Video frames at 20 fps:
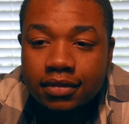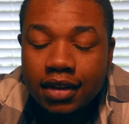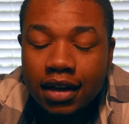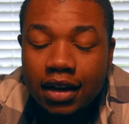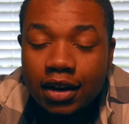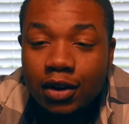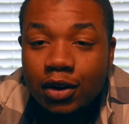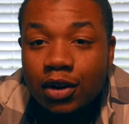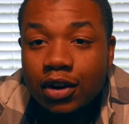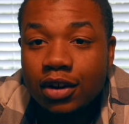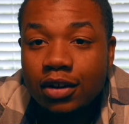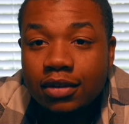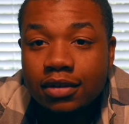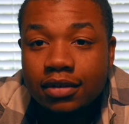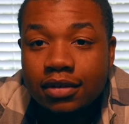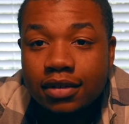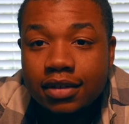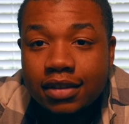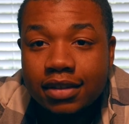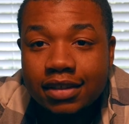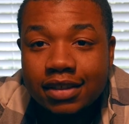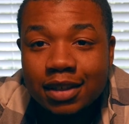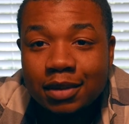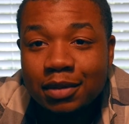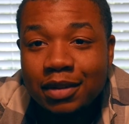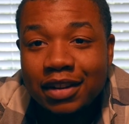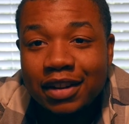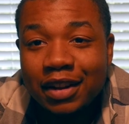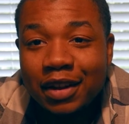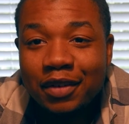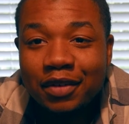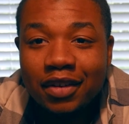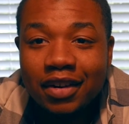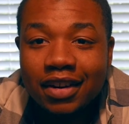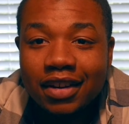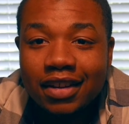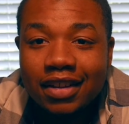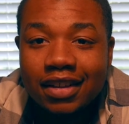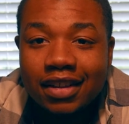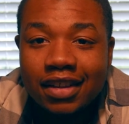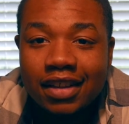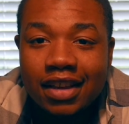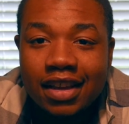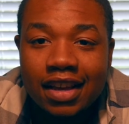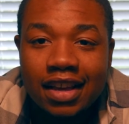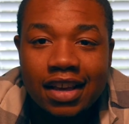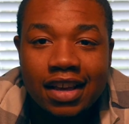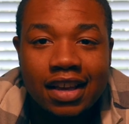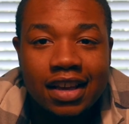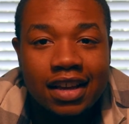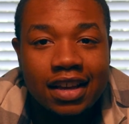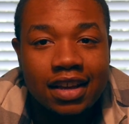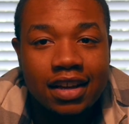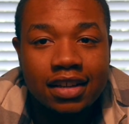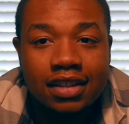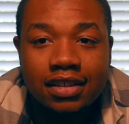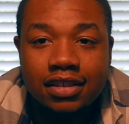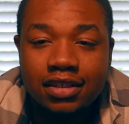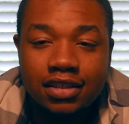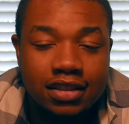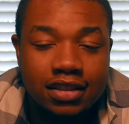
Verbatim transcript: I don't know, something different. It's